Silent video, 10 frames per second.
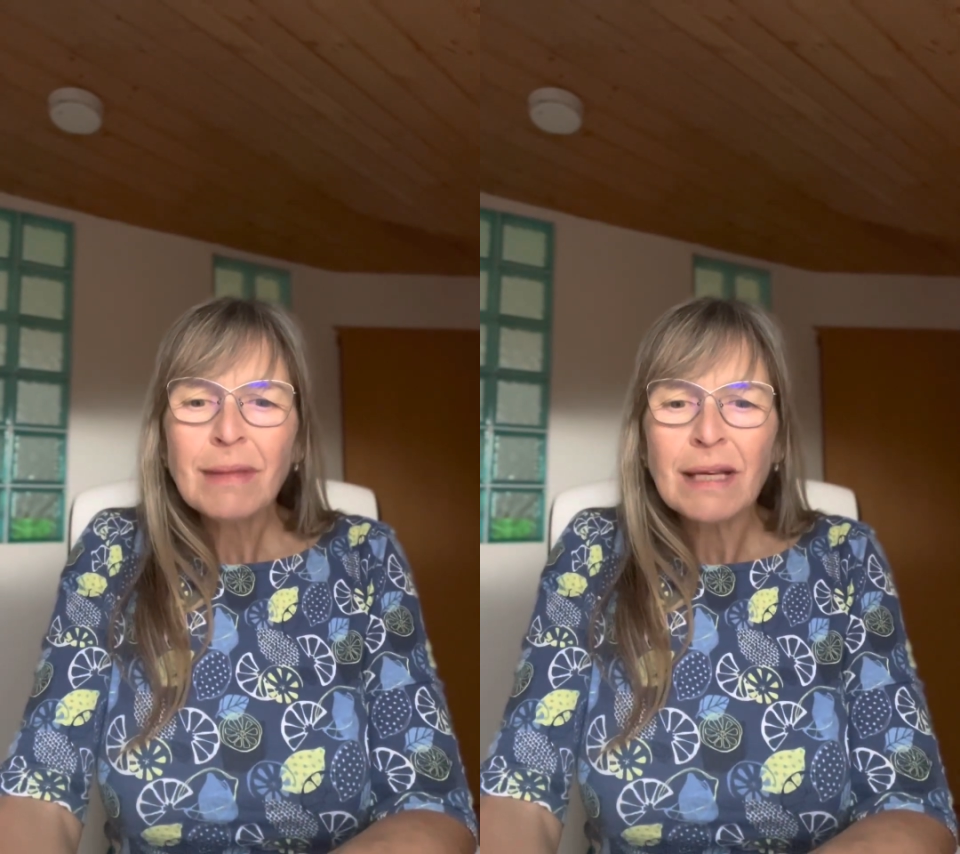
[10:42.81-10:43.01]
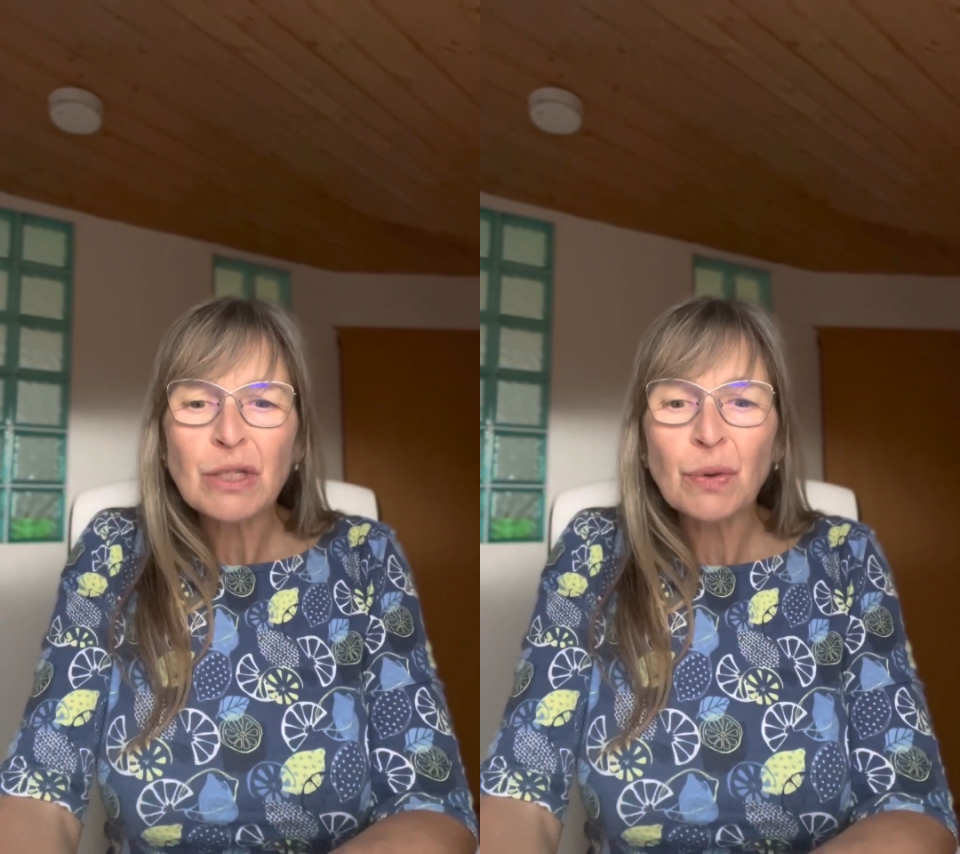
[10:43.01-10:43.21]

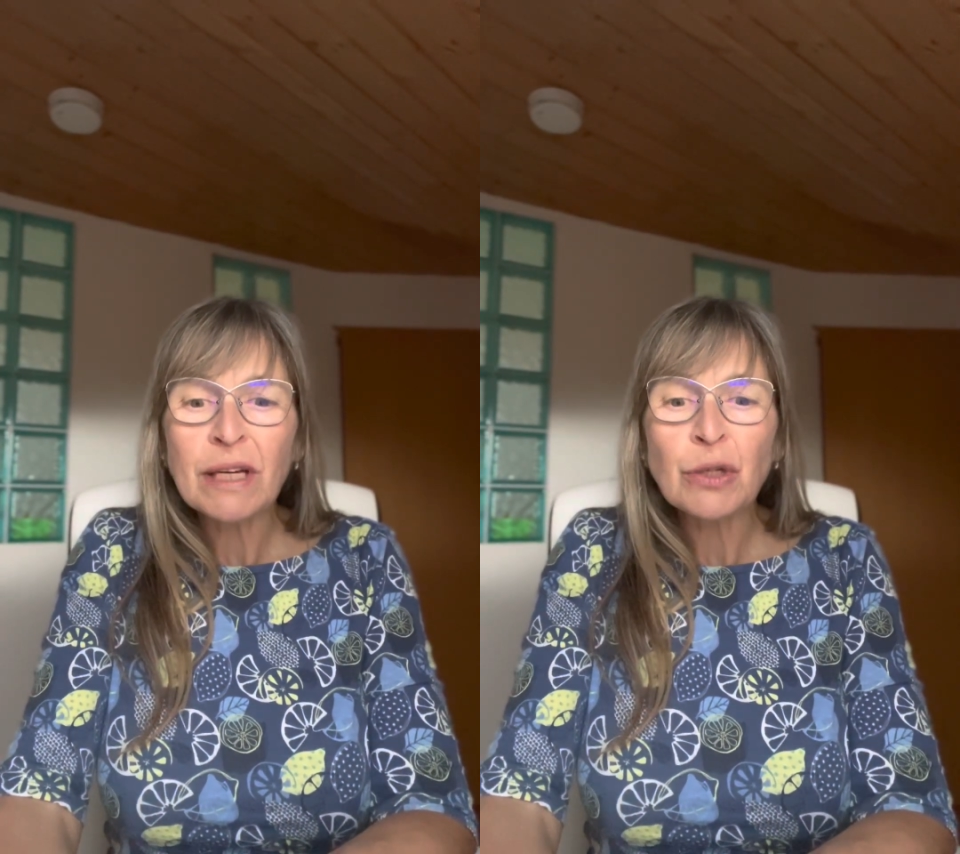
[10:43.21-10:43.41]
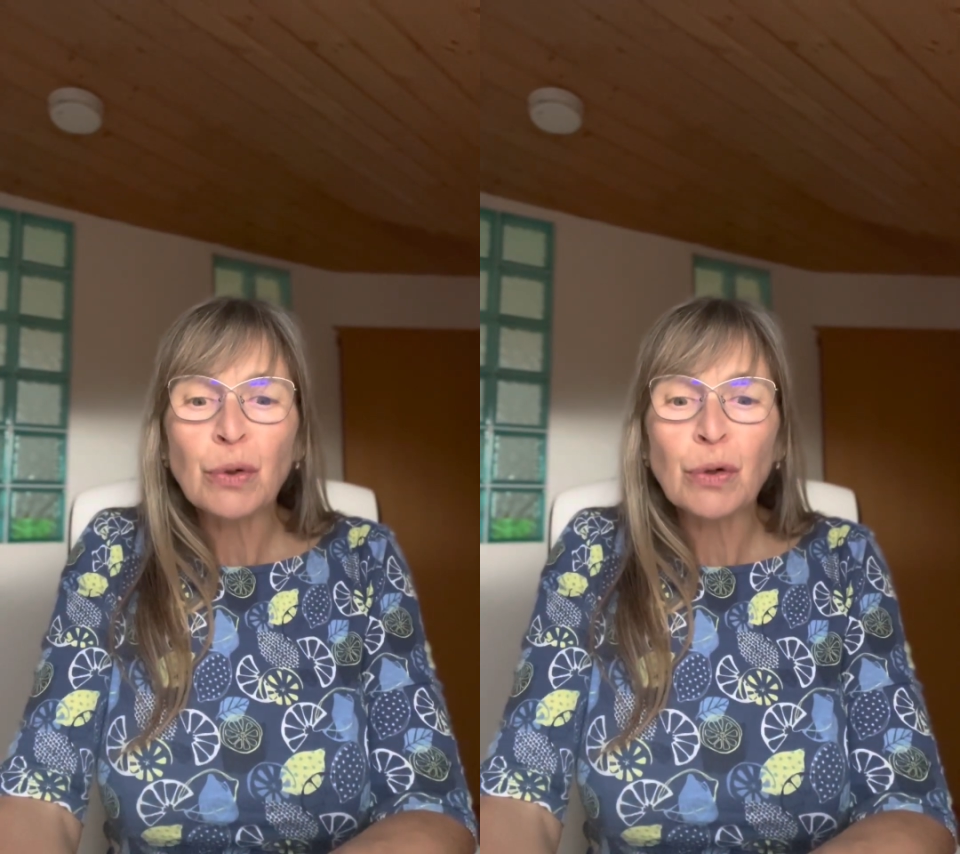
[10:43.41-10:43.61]
So
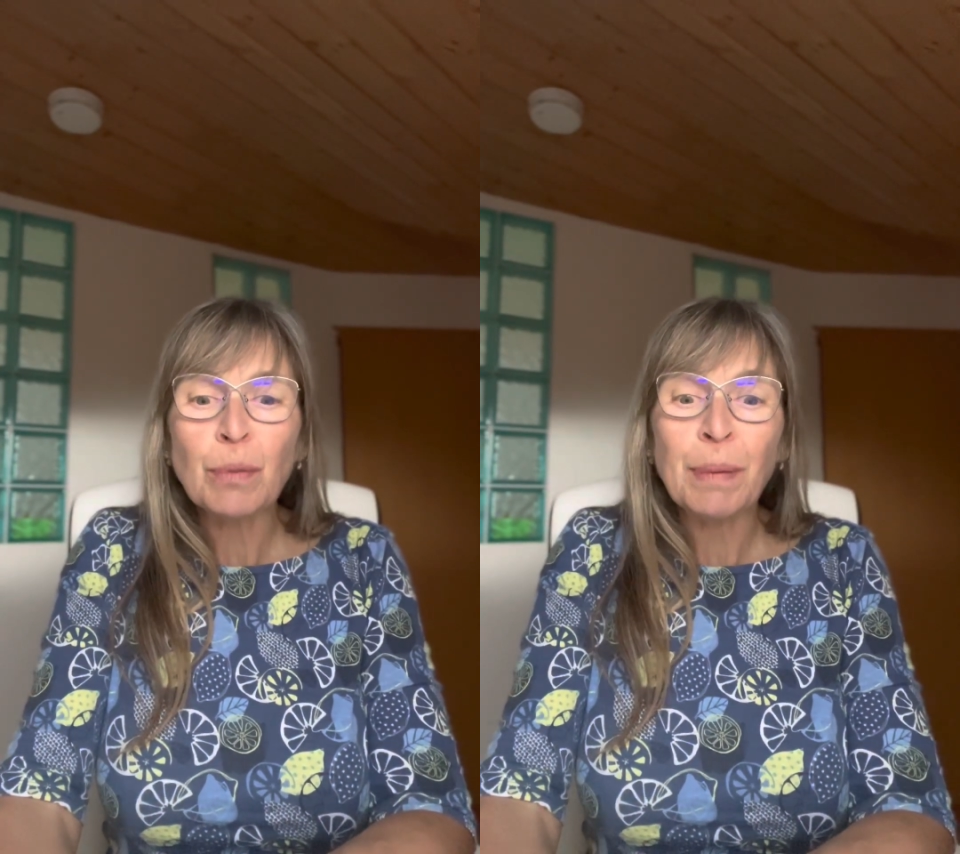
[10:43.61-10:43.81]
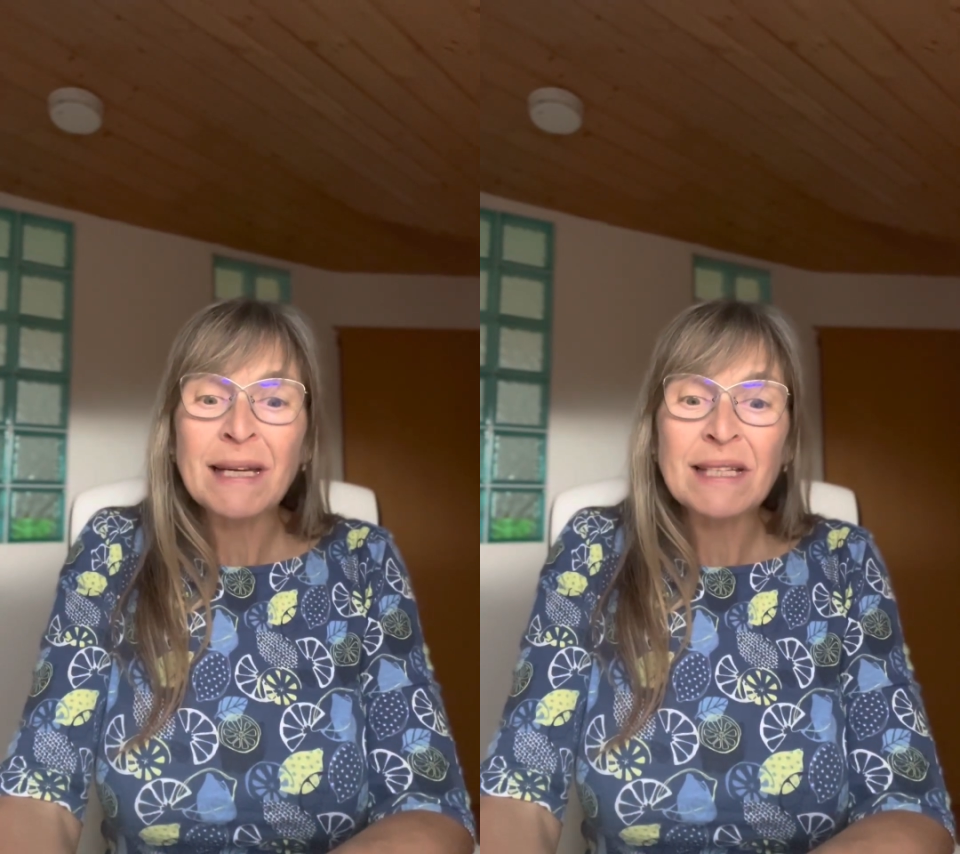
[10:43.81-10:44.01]
then you go to
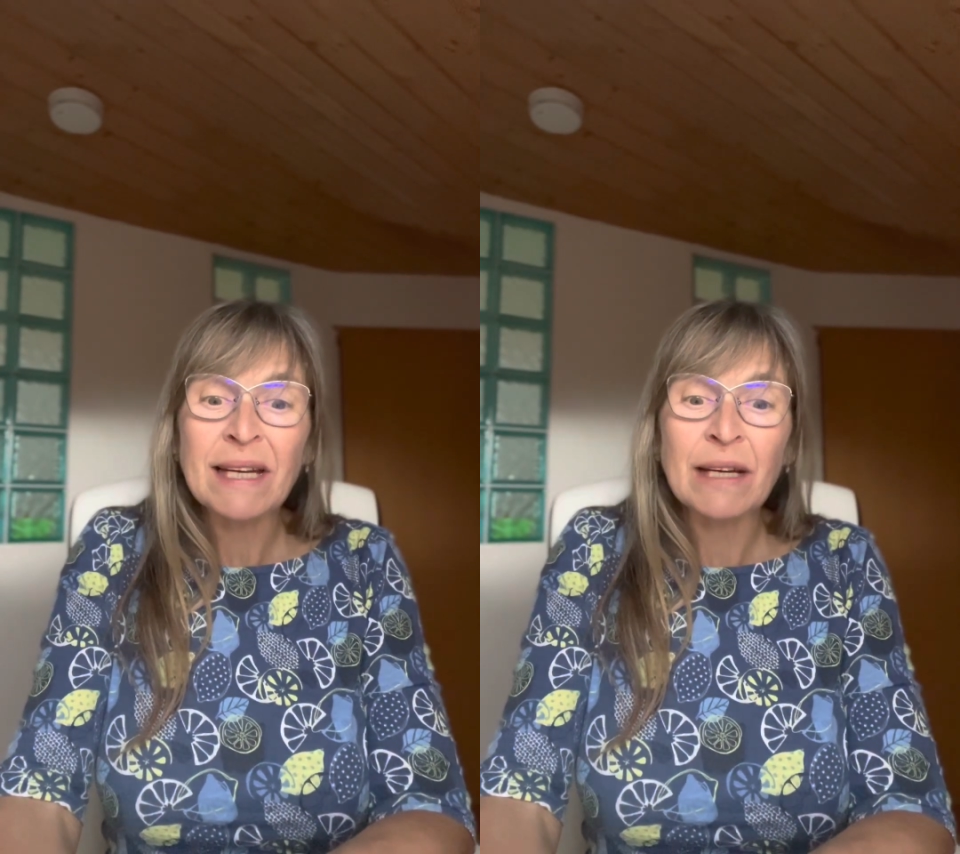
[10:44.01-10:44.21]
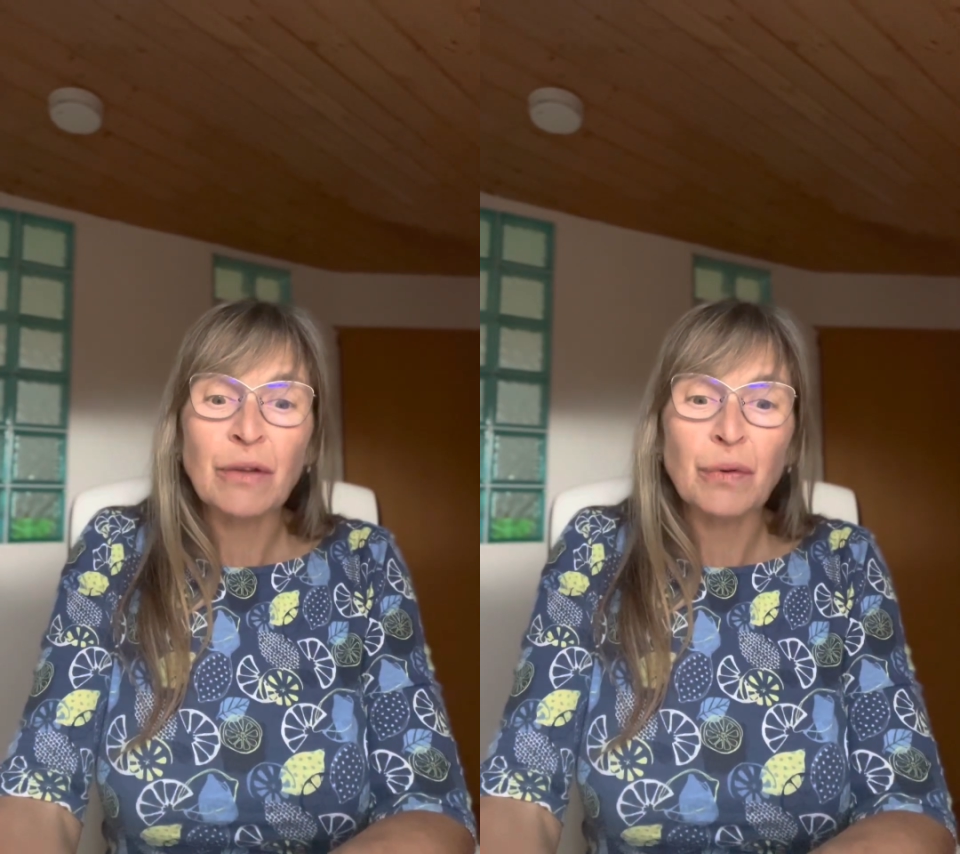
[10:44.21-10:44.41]
bed and
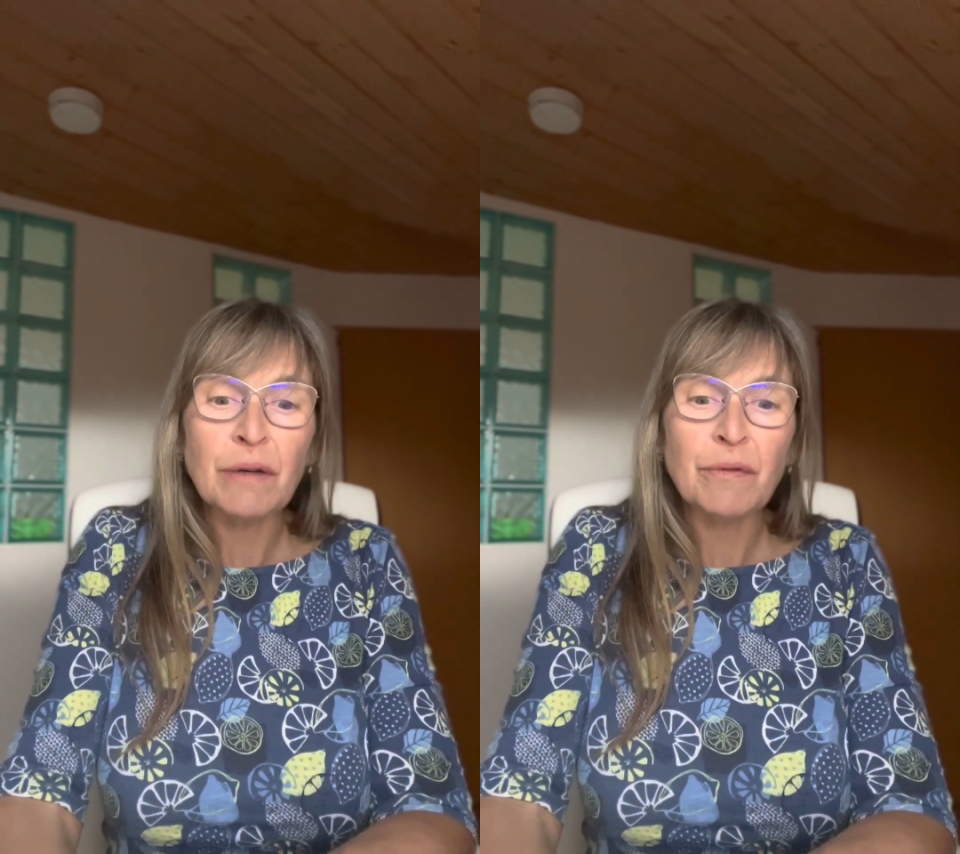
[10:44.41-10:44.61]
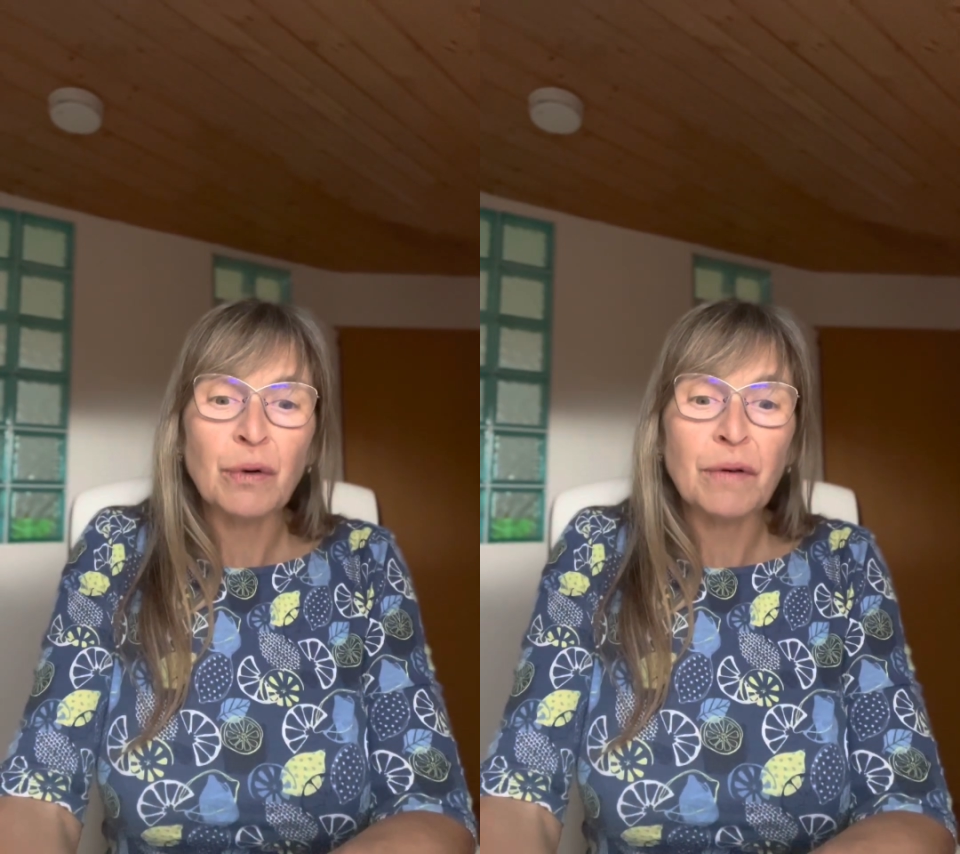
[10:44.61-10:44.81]
take 3, 4,